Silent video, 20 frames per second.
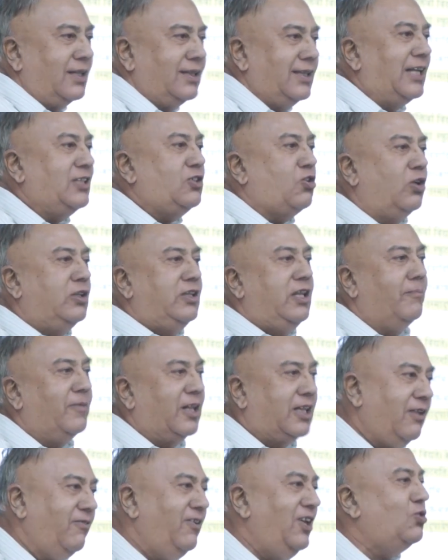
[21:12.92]
na
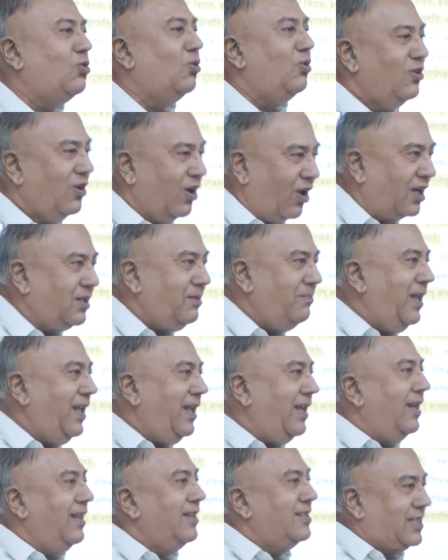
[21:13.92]
Chodyamasti. We should not
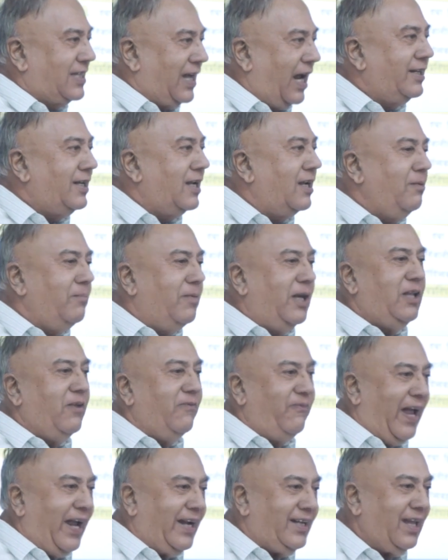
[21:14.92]
be startled by the
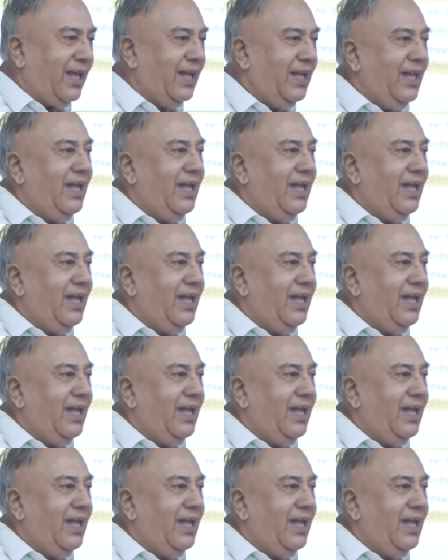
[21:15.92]
fact